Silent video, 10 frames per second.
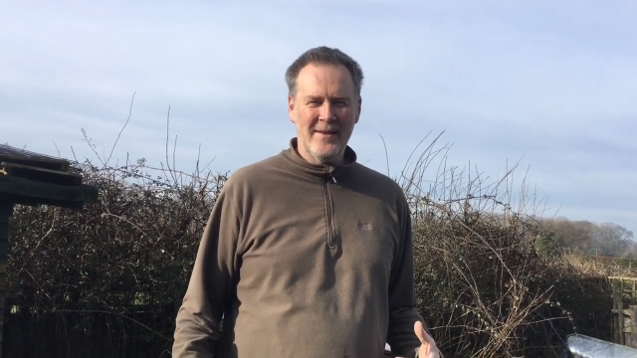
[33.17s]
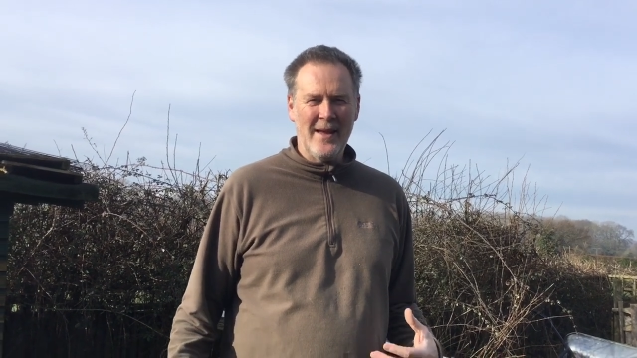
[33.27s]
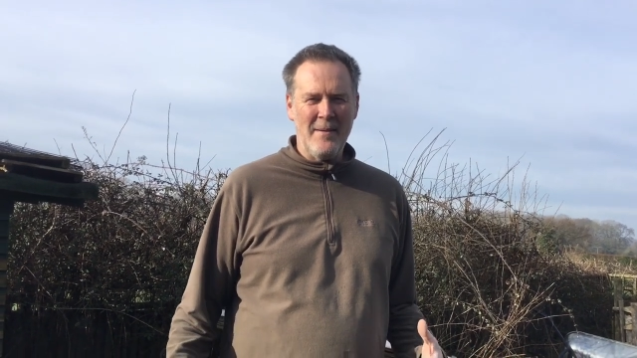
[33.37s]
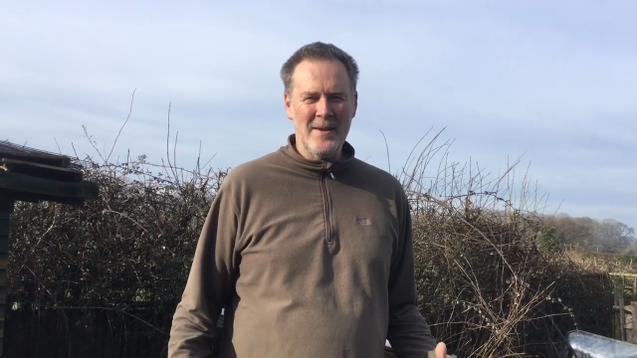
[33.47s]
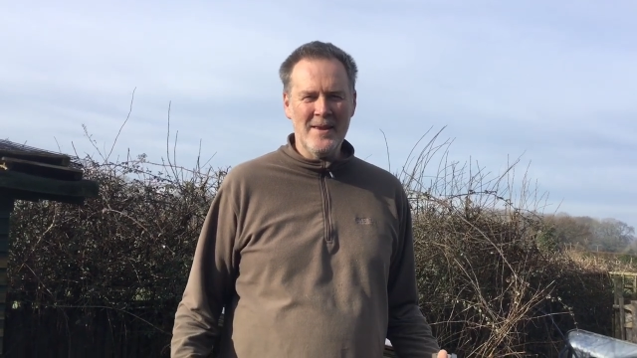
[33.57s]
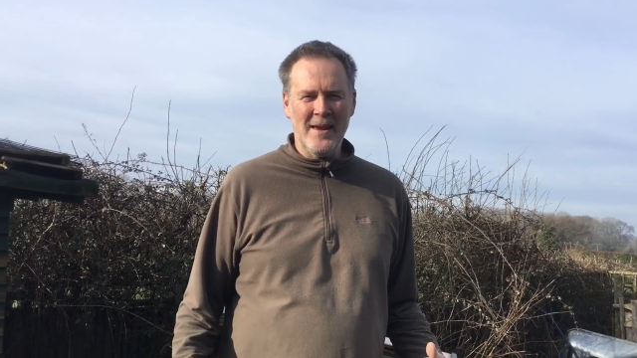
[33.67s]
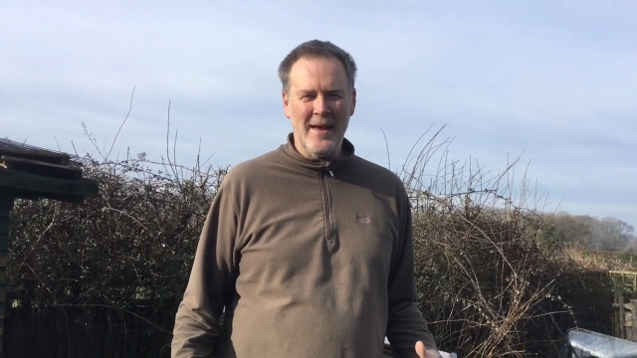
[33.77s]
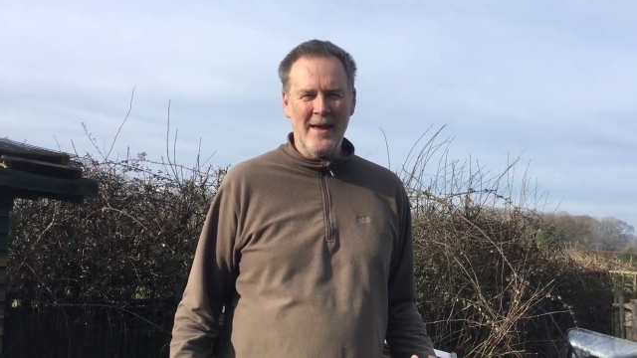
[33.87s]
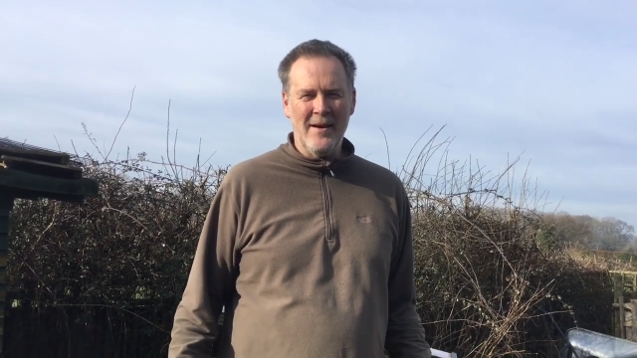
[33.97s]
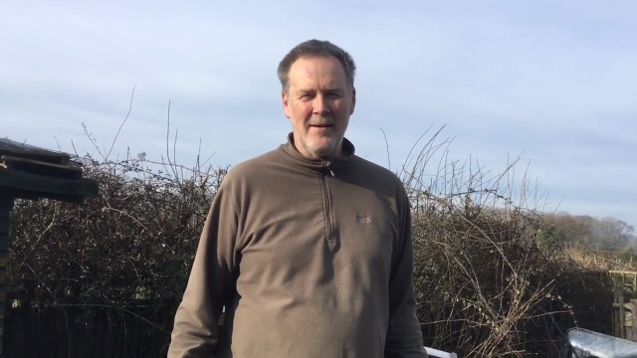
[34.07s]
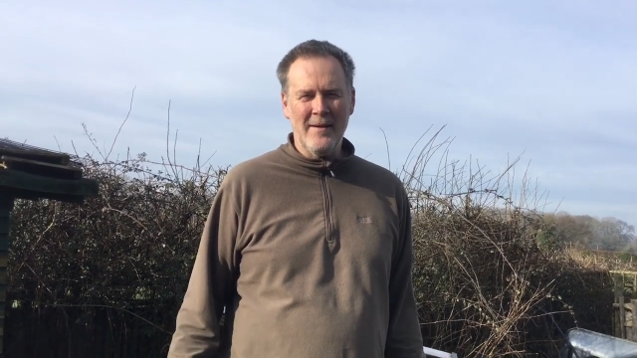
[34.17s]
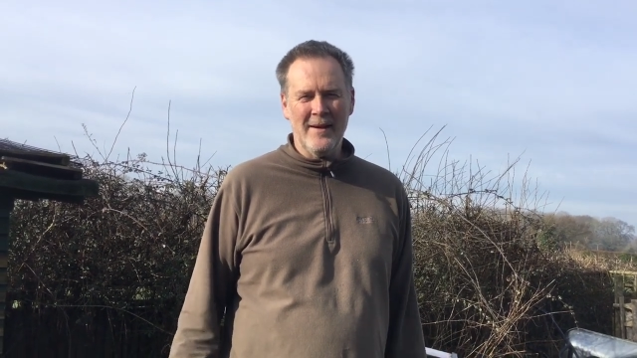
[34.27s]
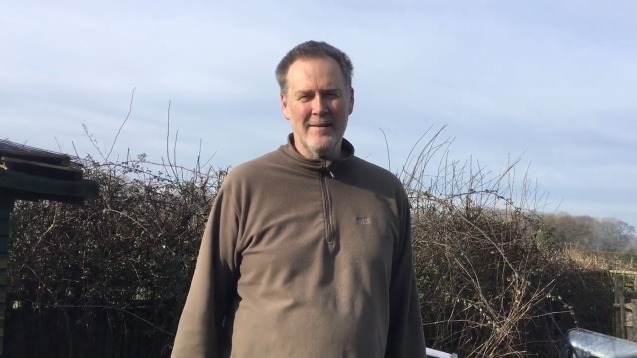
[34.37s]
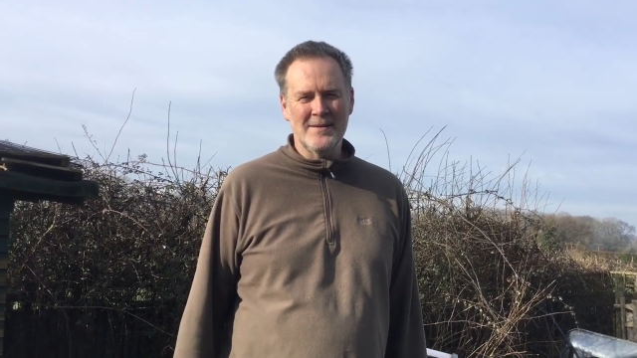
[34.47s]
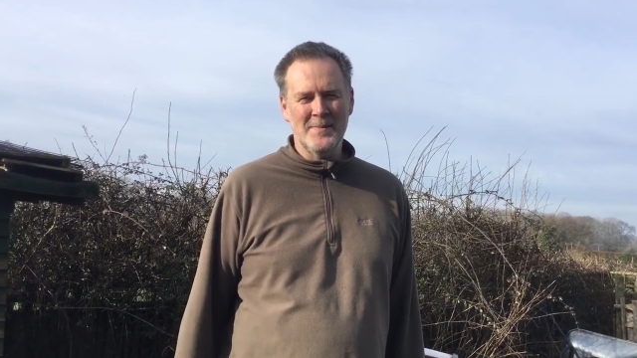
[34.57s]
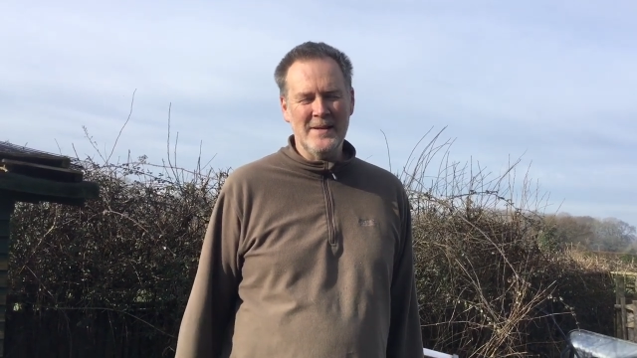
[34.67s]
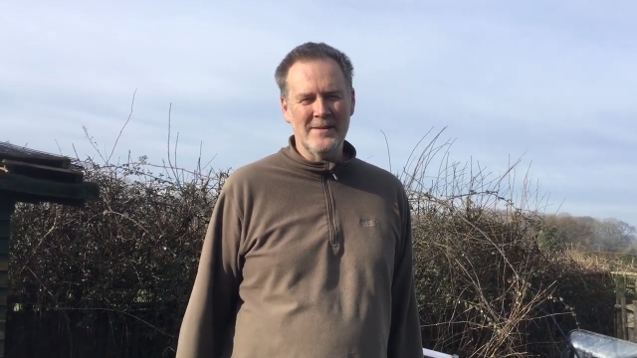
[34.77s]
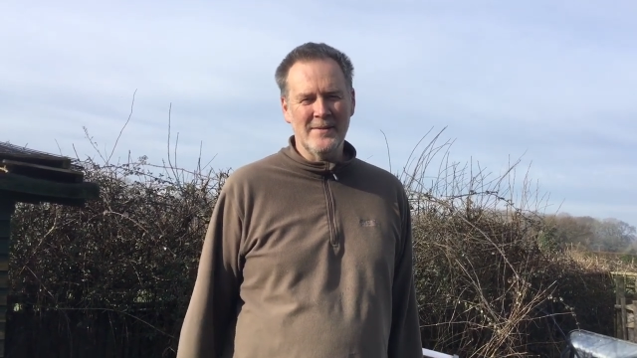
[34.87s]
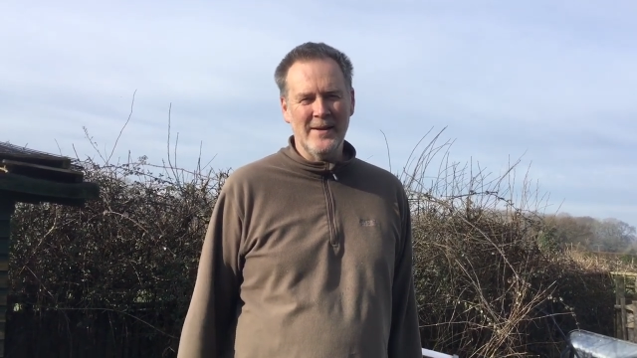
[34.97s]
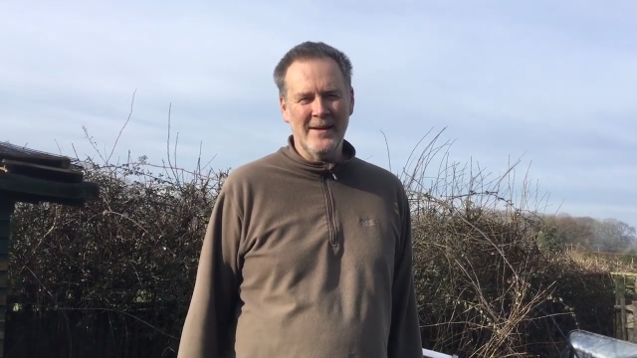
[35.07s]
coming year I'm going to be
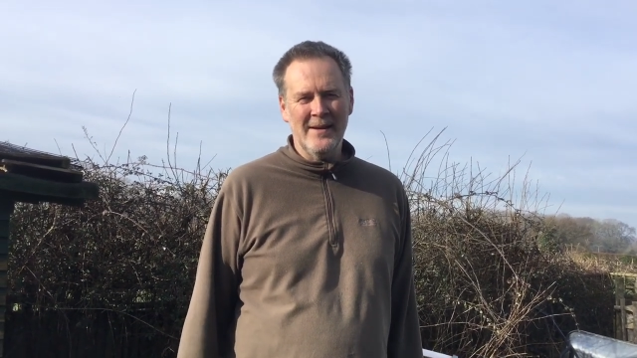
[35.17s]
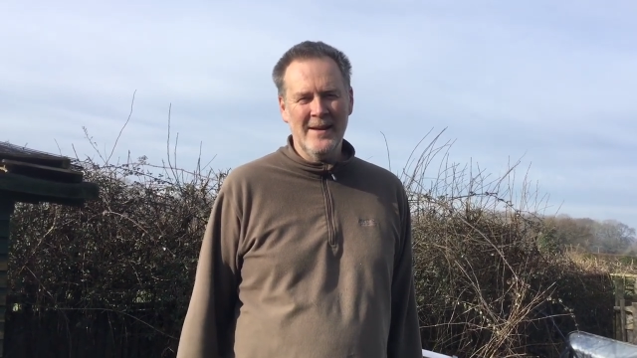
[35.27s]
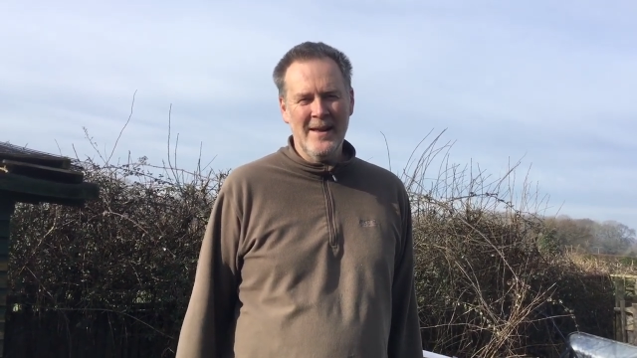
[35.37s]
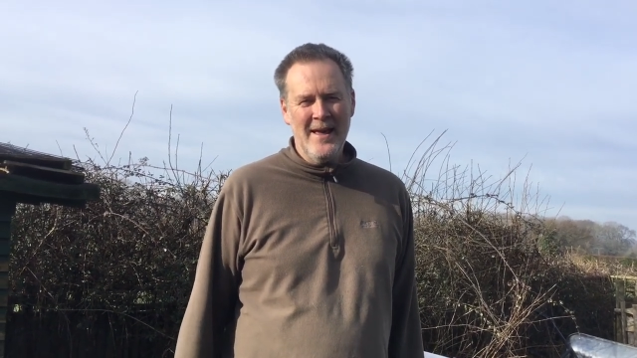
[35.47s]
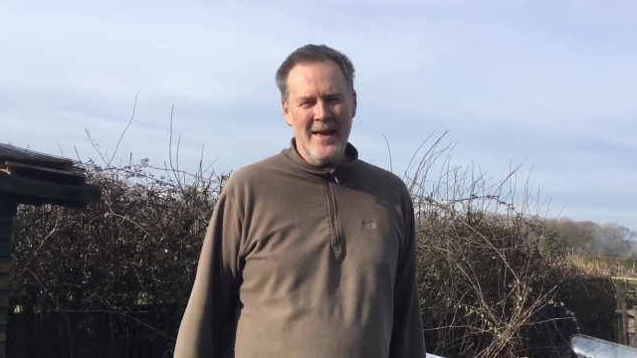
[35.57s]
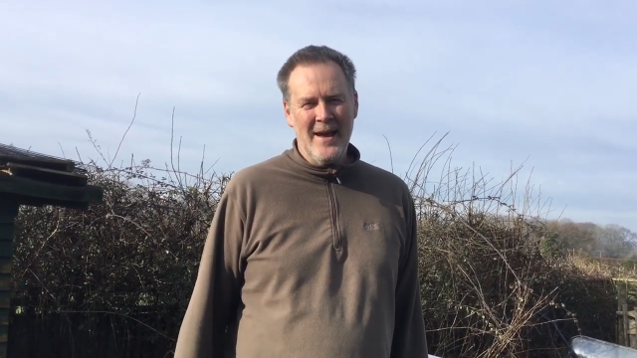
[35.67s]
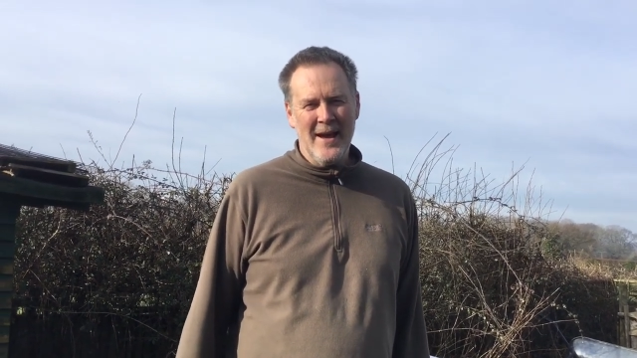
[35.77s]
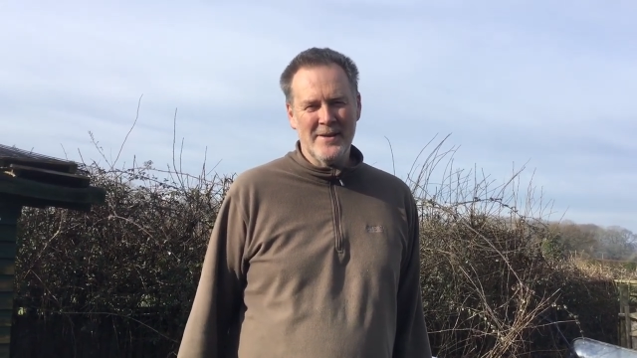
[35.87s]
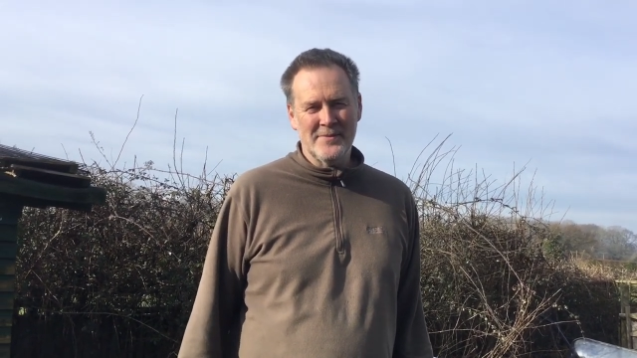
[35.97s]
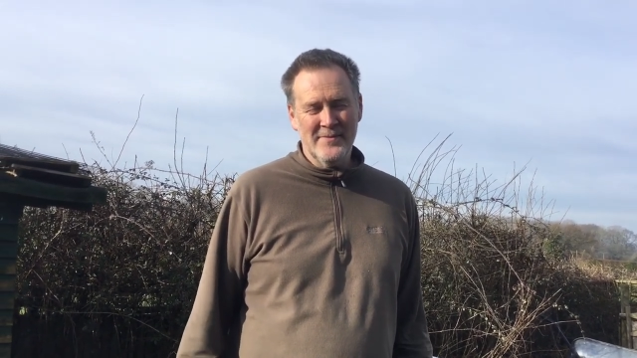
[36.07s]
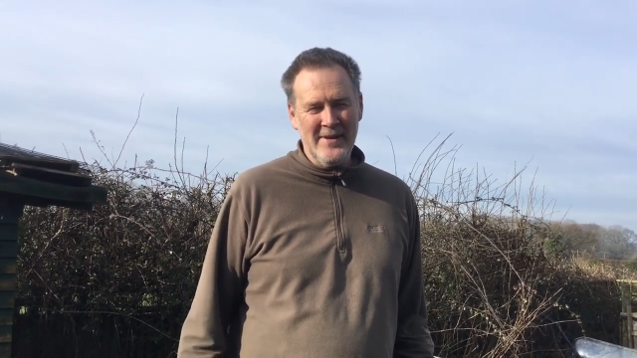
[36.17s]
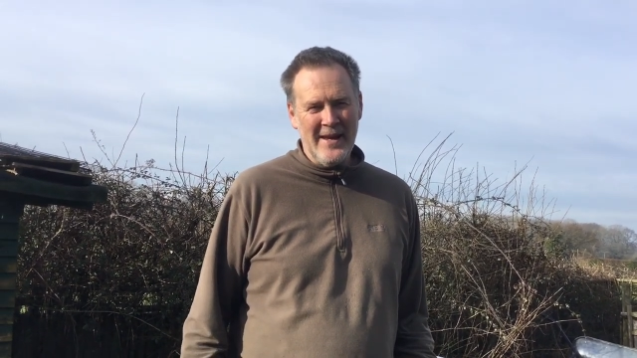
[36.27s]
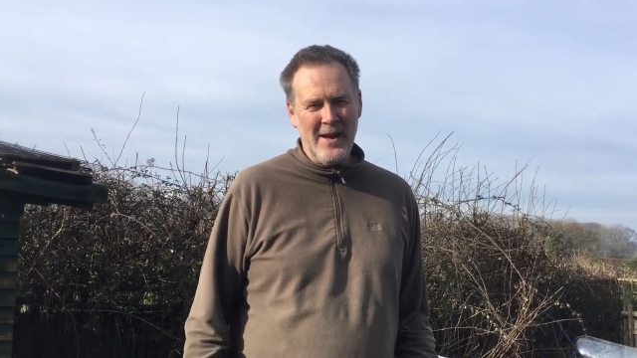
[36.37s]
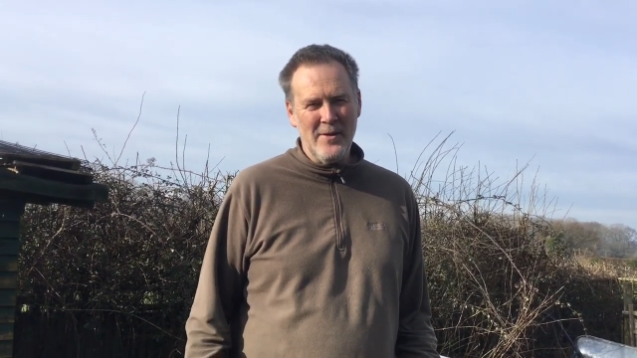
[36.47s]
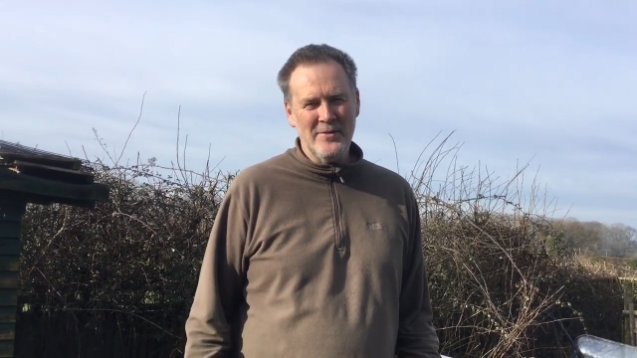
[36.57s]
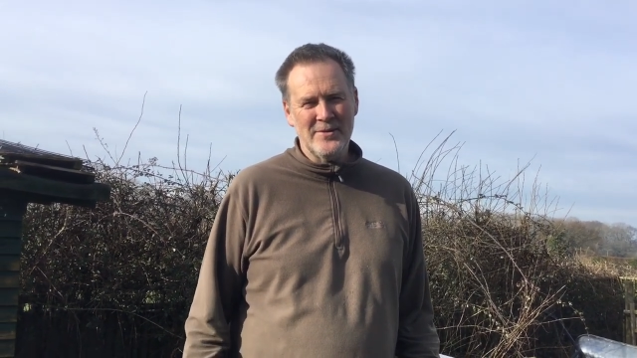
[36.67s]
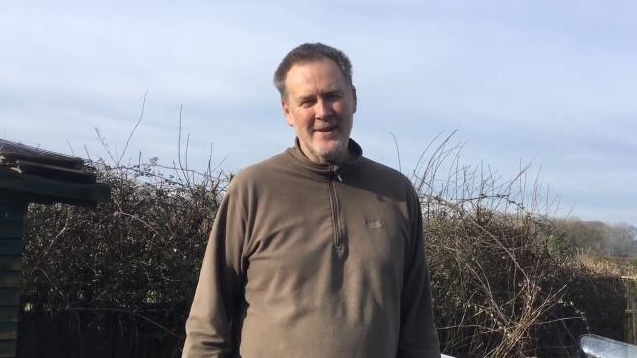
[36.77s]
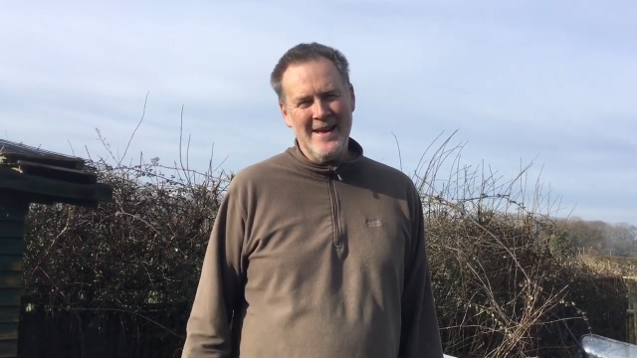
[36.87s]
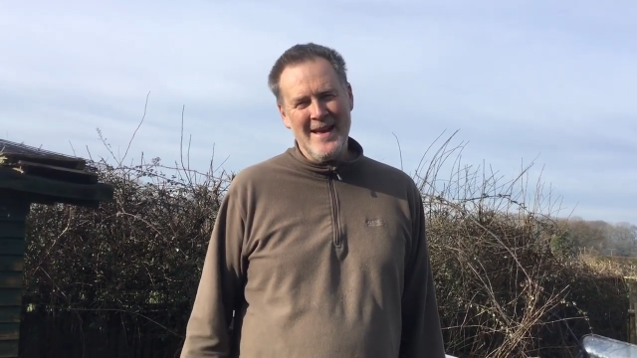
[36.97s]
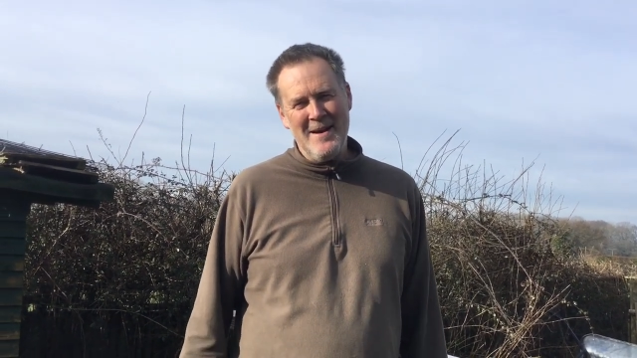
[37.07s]
doing some videos
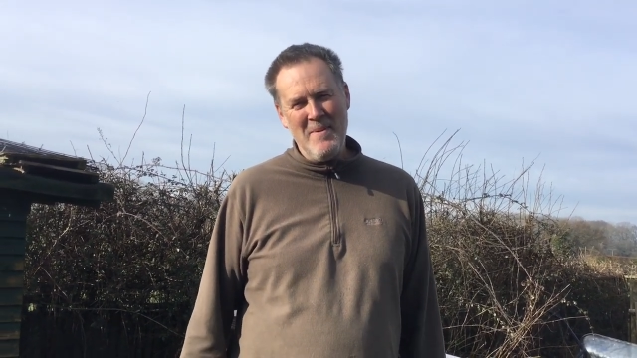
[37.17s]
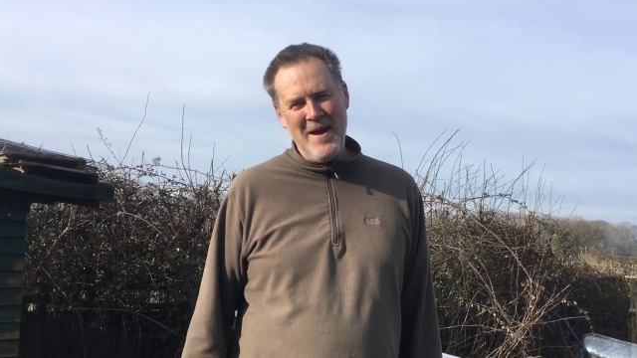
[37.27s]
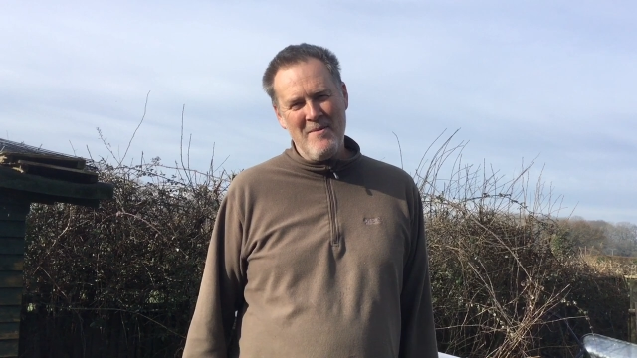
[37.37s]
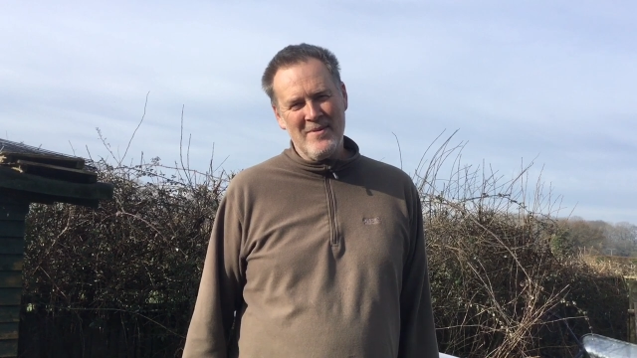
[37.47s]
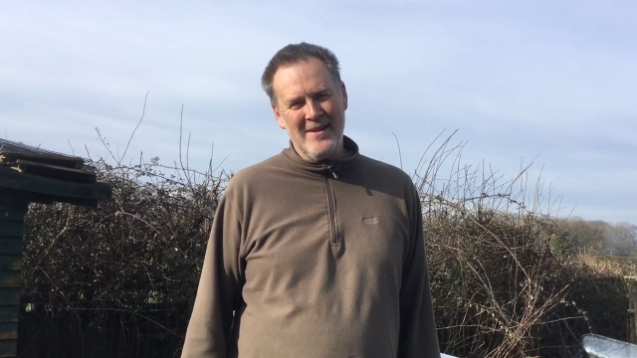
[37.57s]
about